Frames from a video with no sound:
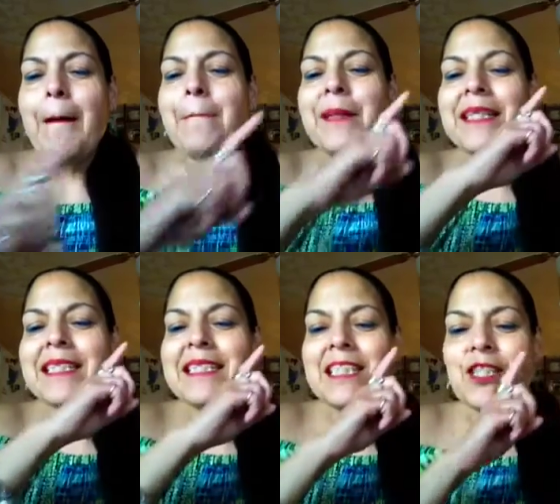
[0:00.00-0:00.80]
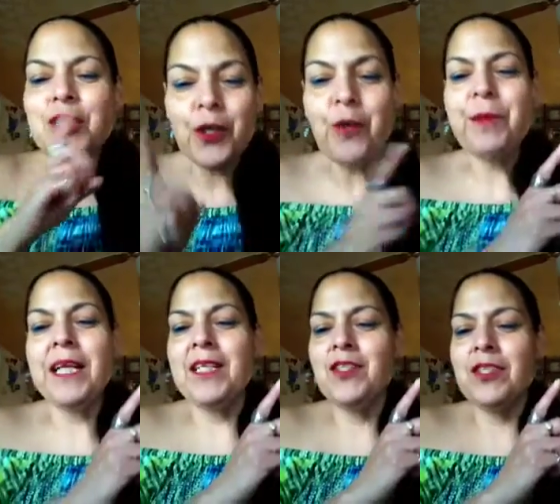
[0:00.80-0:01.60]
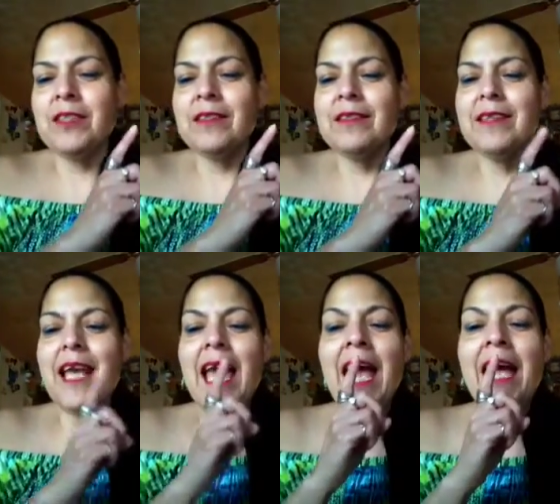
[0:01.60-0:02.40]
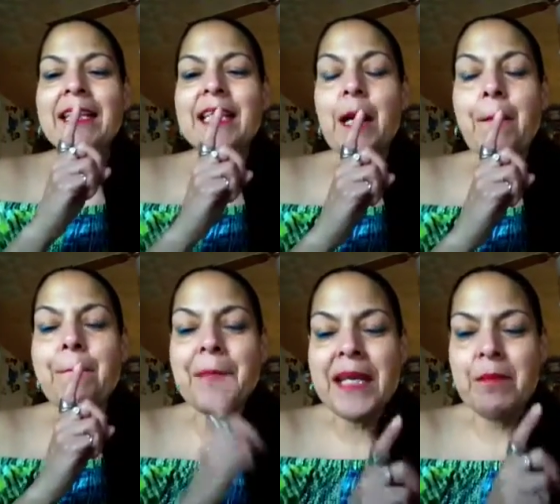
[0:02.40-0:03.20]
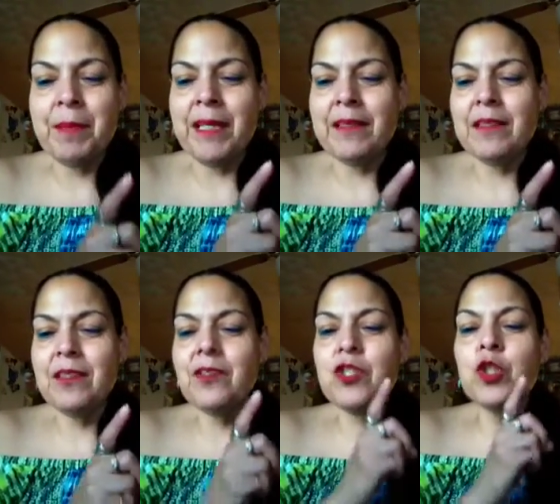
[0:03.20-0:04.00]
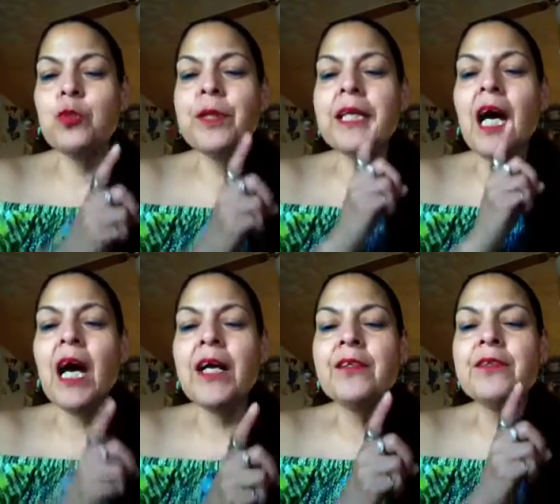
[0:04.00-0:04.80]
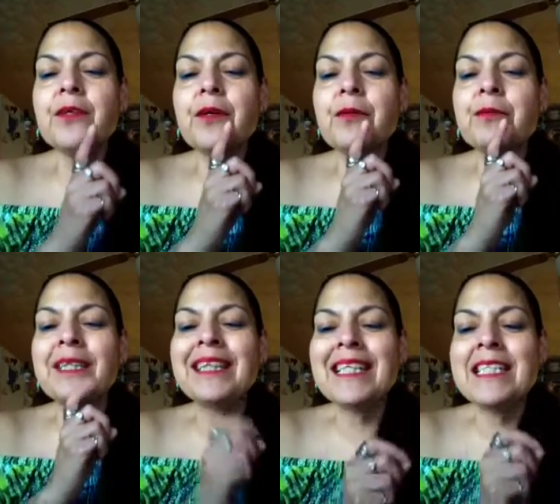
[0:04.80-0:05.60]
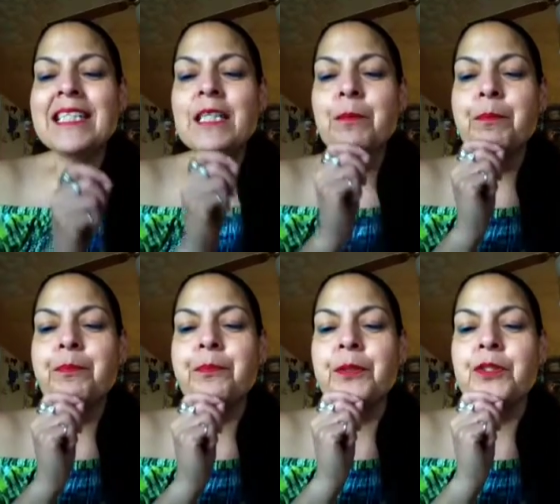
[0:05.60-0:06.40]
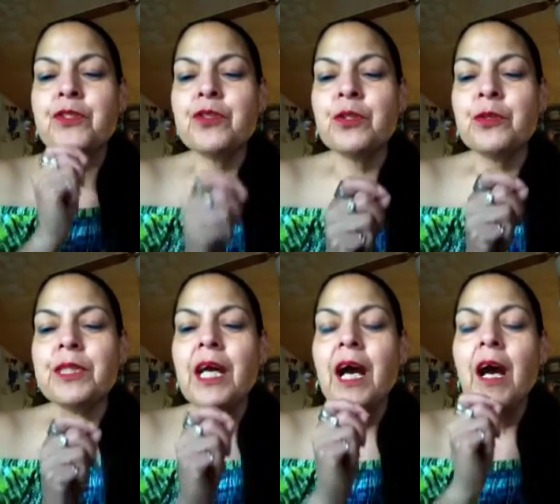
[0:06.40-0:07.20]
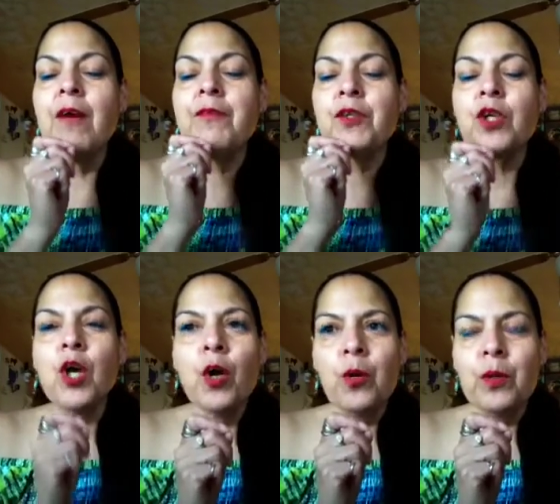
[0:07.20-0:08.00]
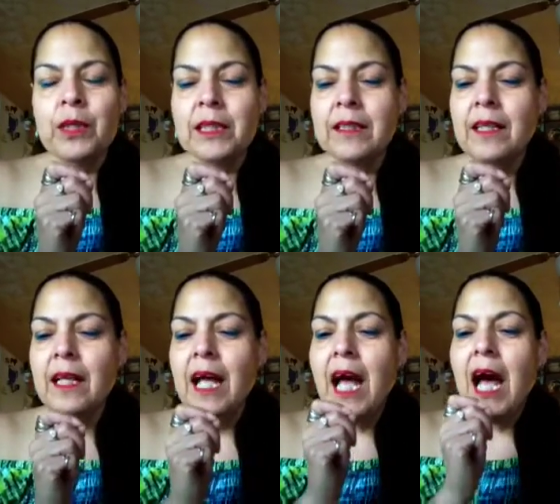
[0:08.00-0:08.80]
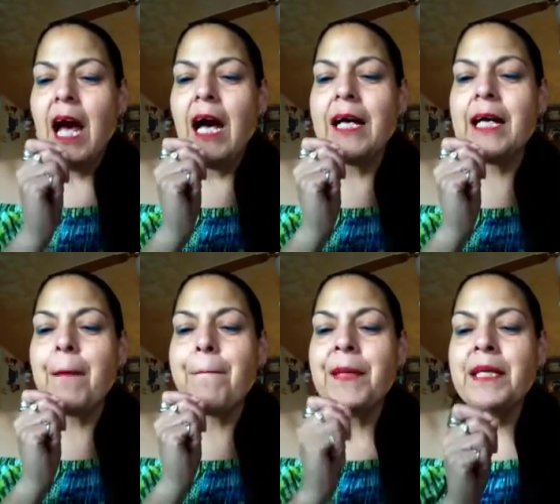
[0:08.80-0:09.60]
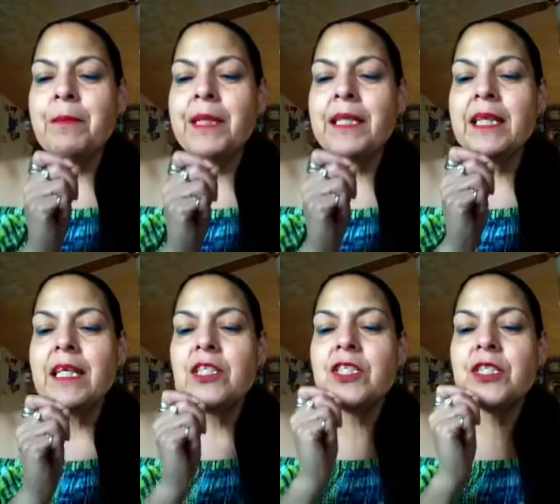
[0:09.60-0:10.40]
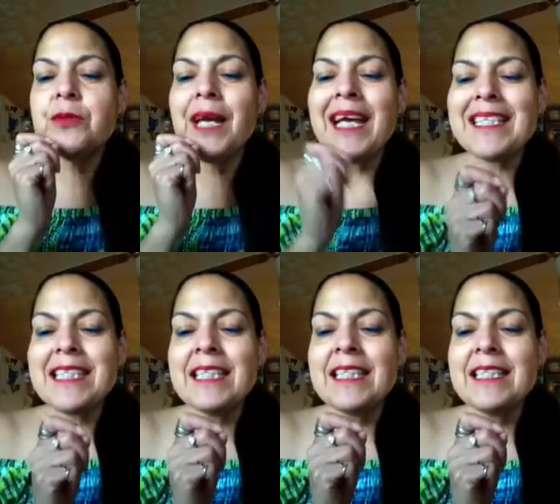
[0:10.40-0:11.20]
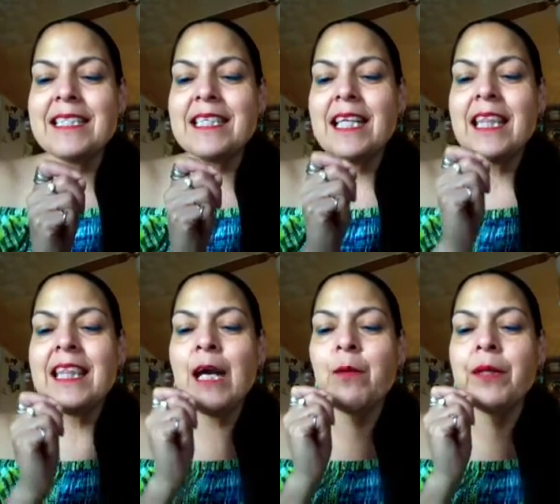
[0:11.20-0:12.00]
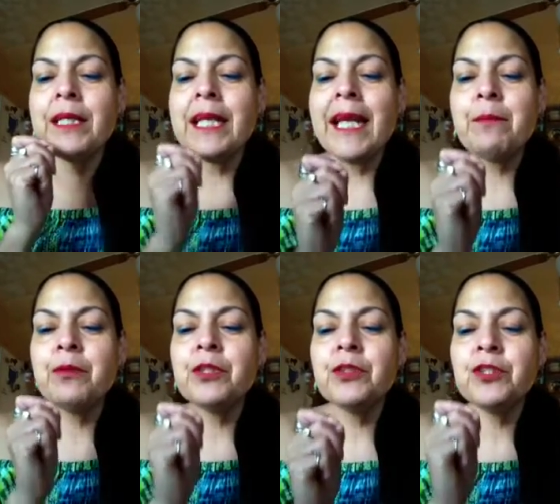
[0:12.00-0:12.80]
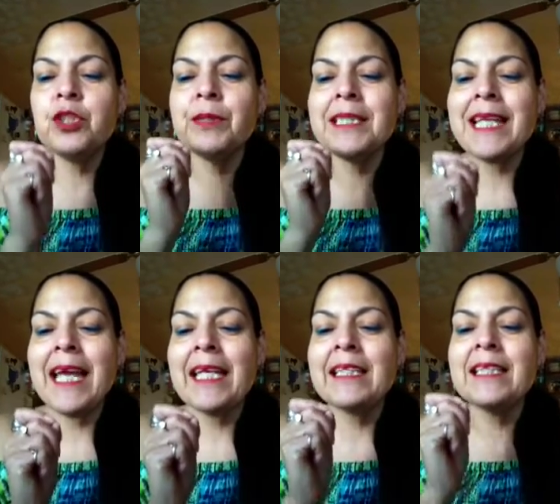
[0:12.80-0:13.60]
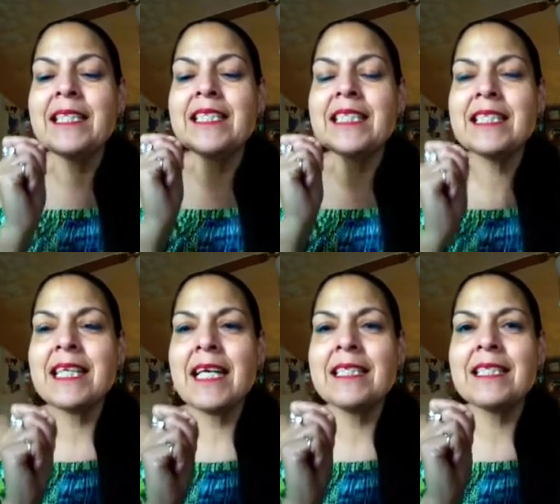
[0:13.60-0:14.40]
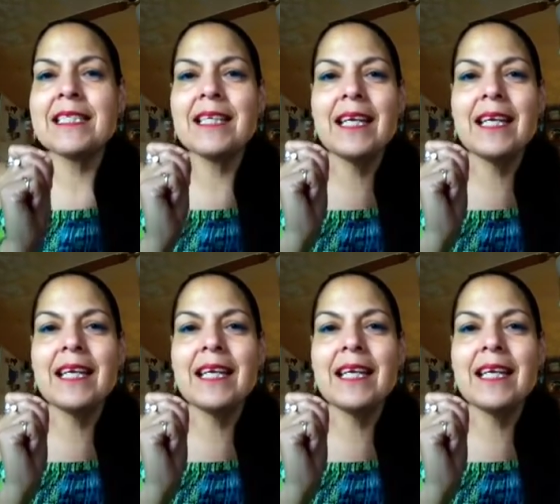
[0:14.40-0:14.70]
but it's determination and commitment to an unrelenting pursuit of your goal. A commitment to excellence that will enable you to attain the success